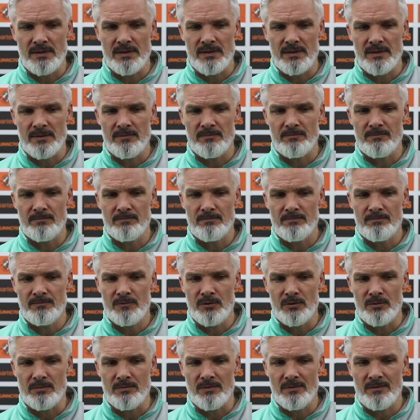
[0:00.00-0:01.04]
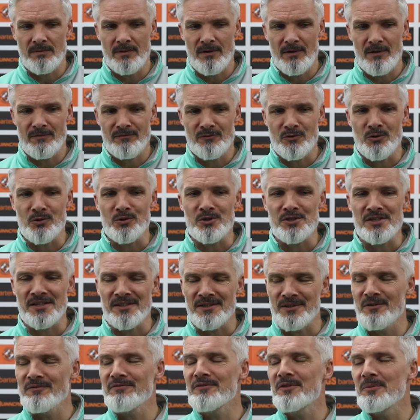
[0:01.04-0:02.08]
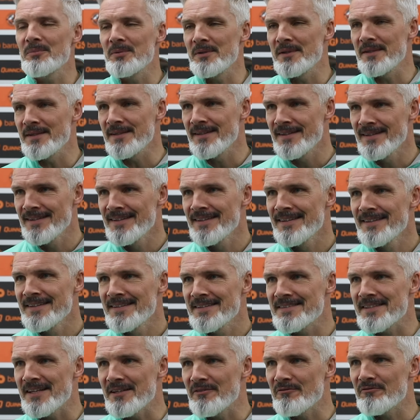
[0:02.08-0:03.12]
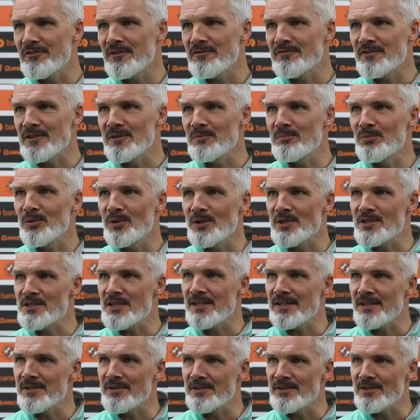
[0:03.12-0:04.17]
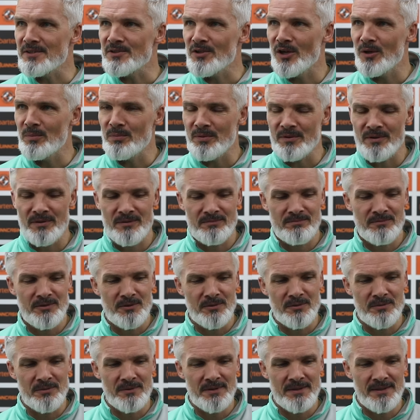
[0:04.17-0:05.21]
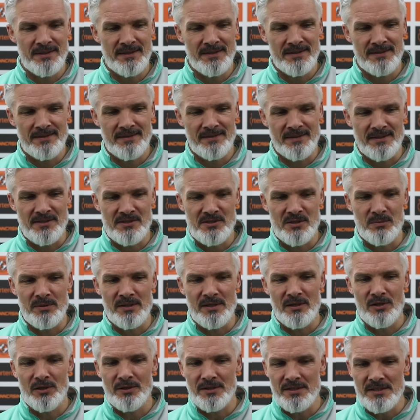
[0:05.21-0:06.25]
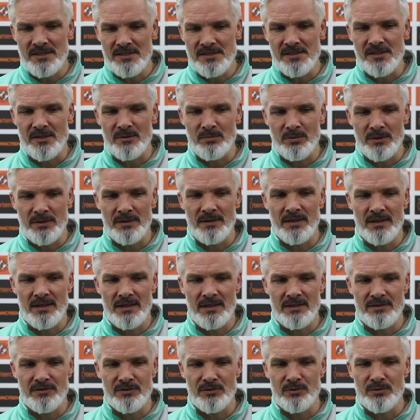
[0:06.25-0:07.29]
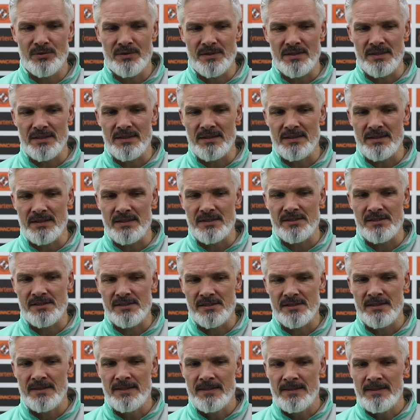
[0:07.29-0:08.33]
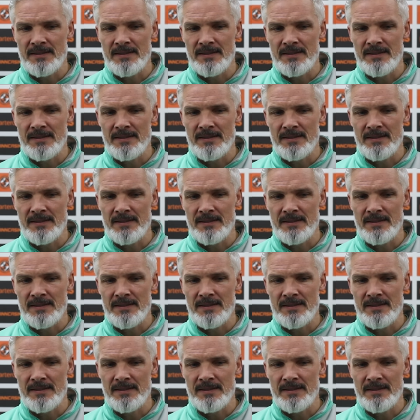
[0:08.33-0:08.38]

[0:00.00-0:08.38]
Of course, I'd love to be 10-15 points clear at the top and things to be a lot easier, but I do think it's